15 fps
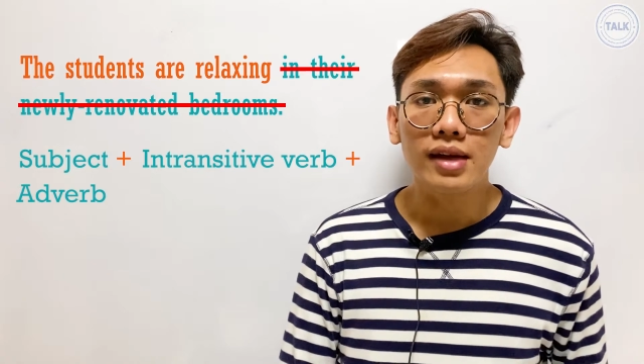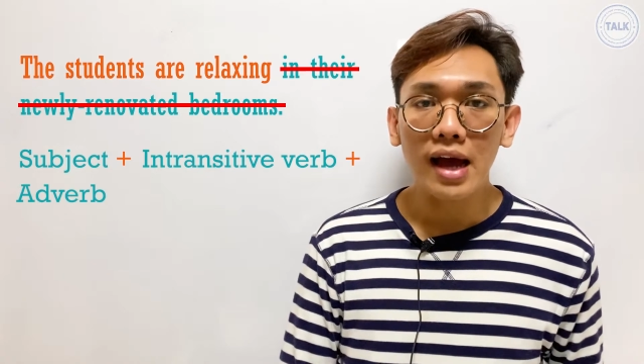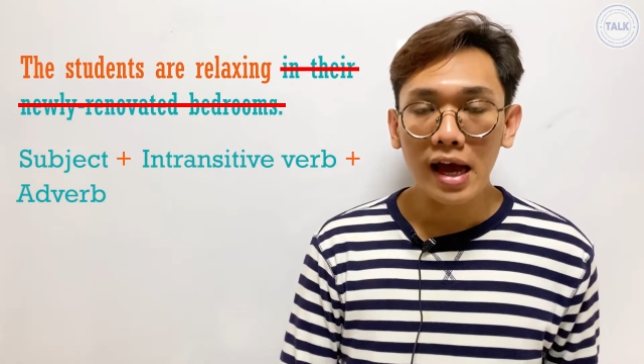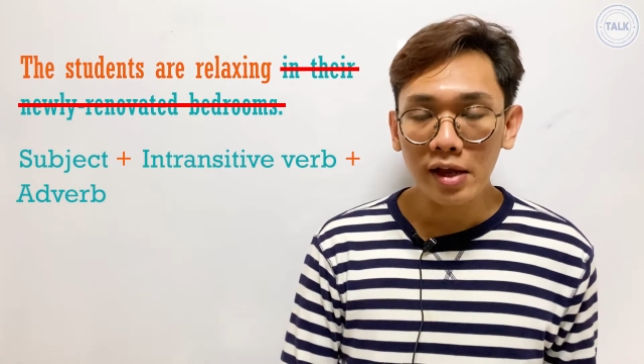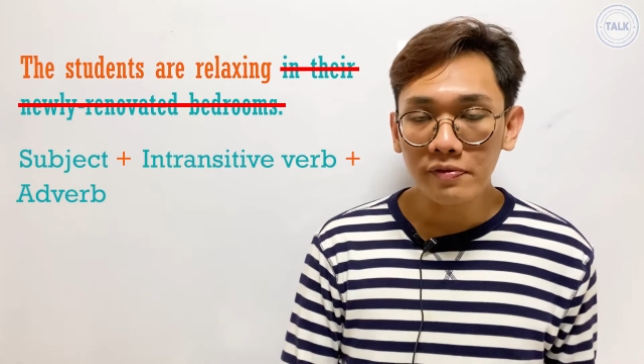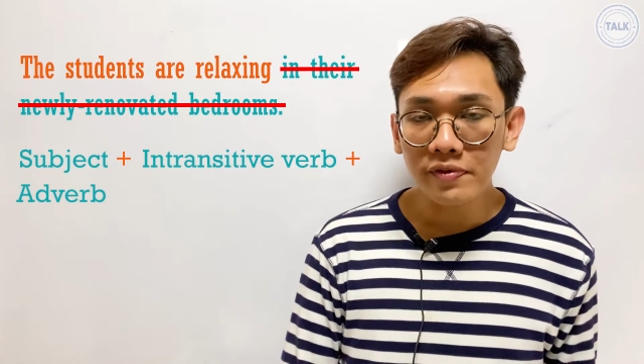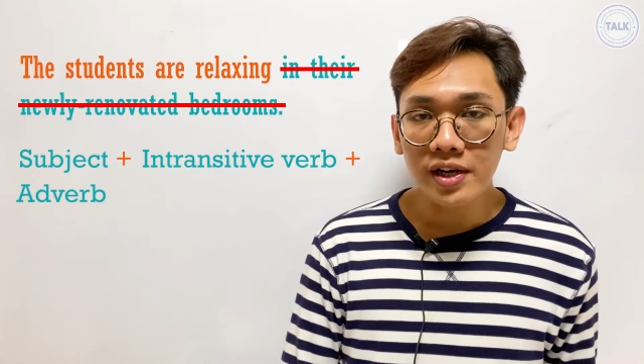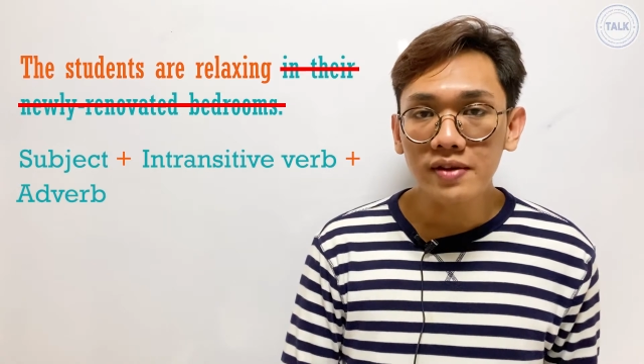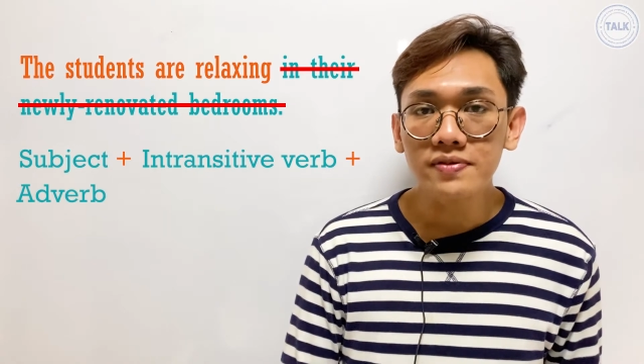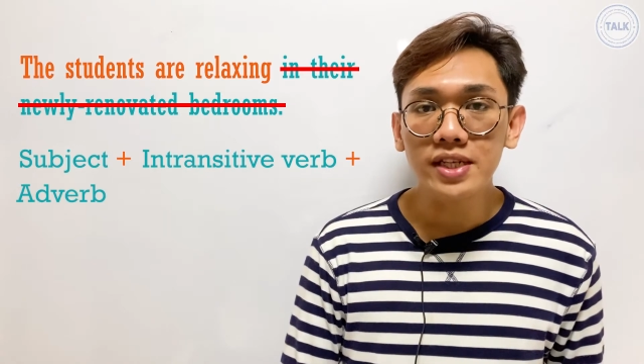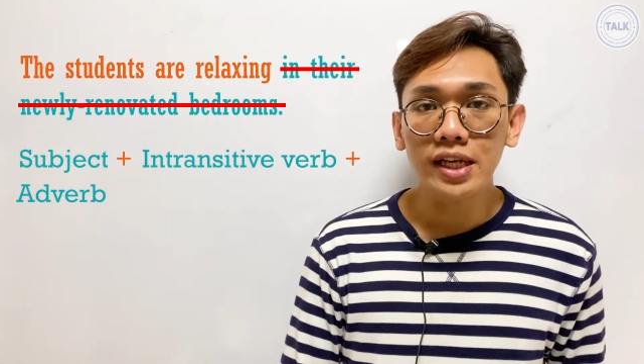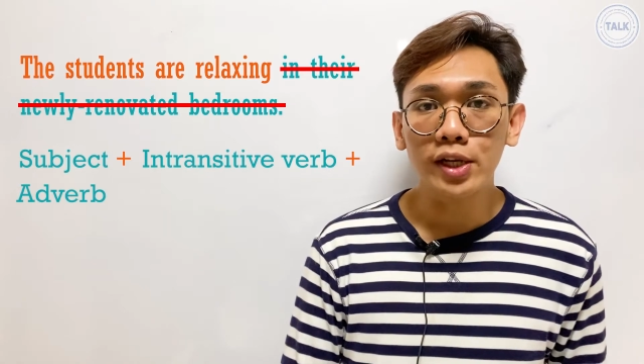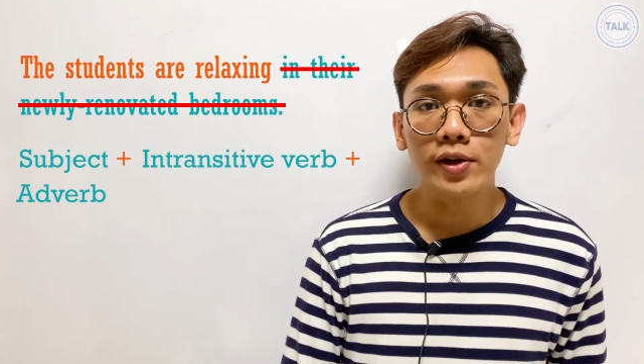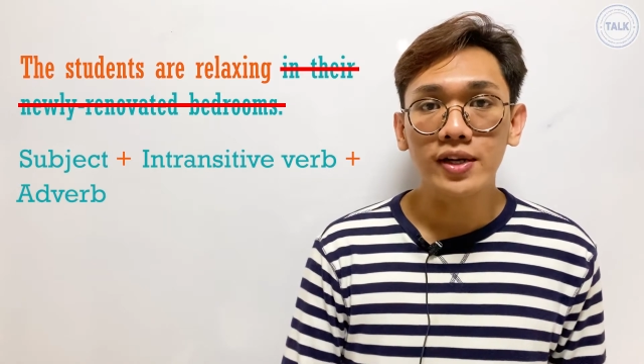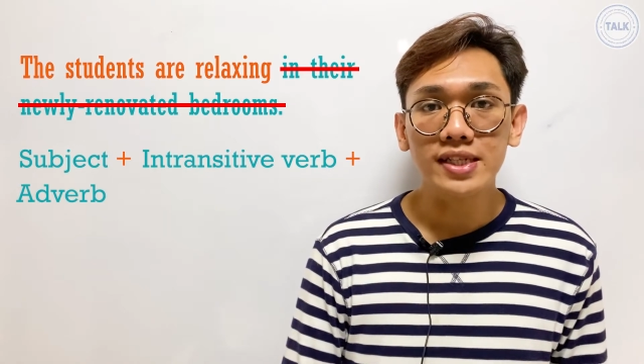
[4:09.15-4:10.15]
adverbs
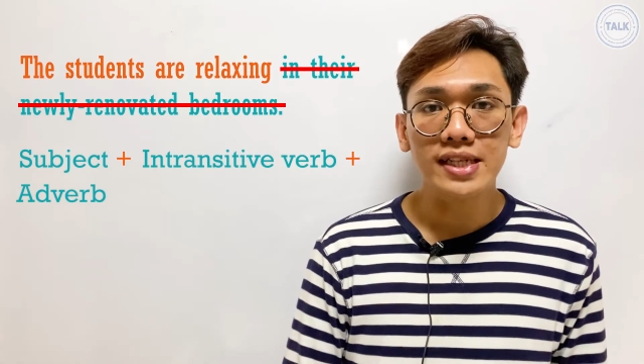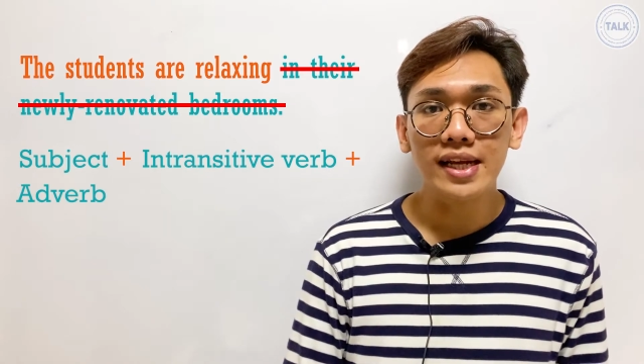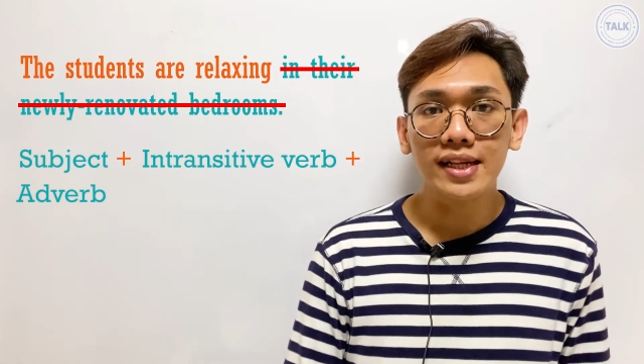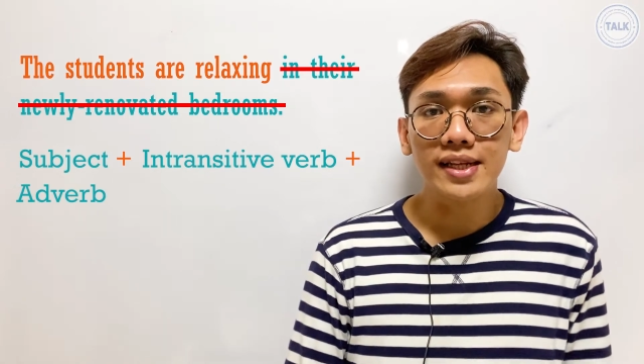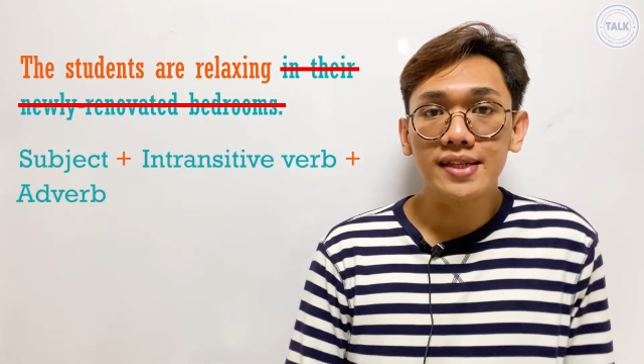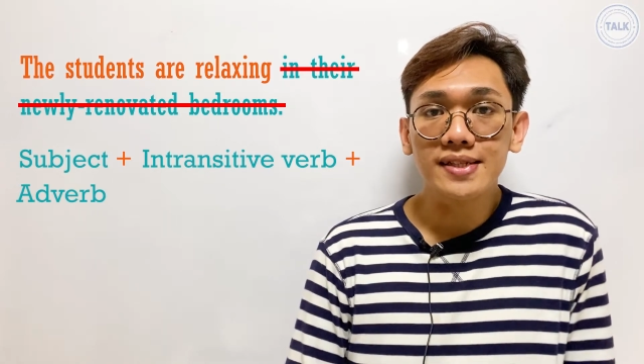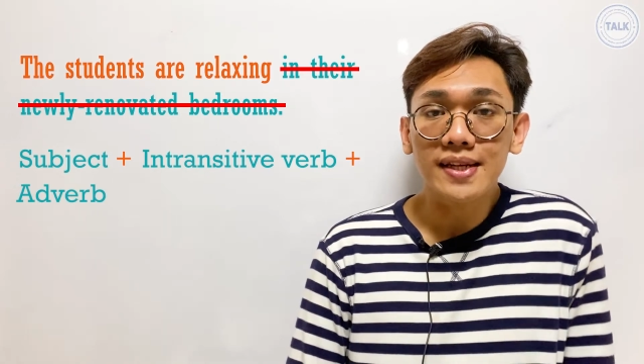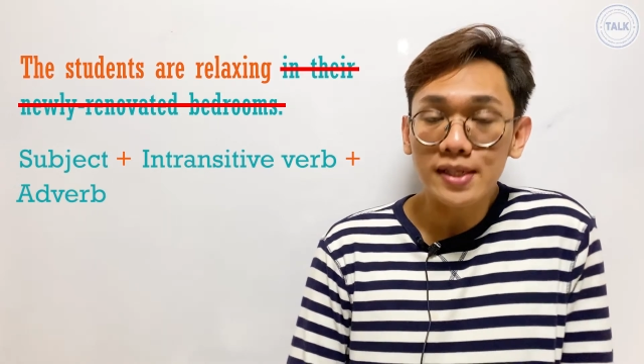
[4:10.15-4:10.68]
in your sentence,